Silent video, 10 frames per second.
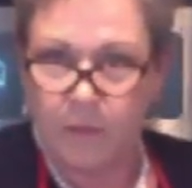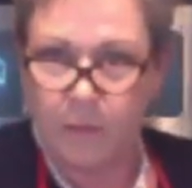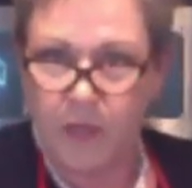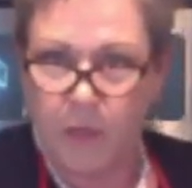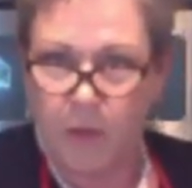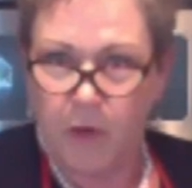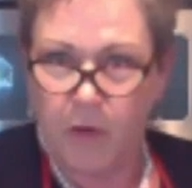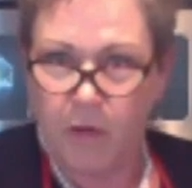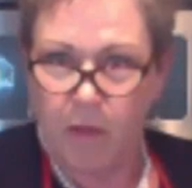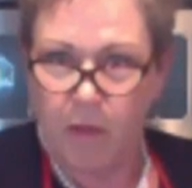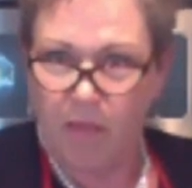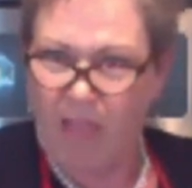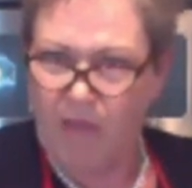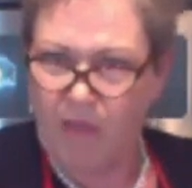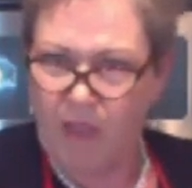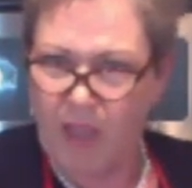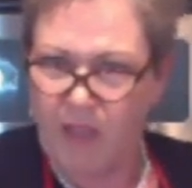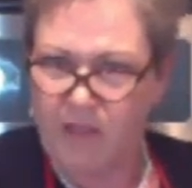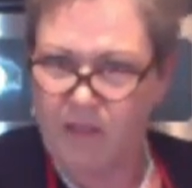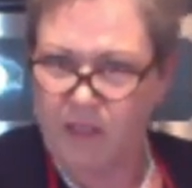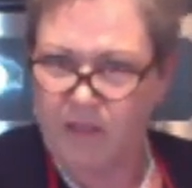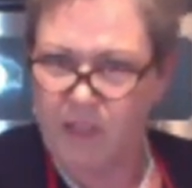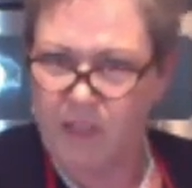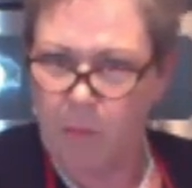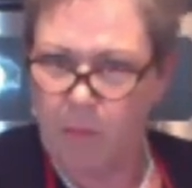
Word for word: peanut butter lava cakes in some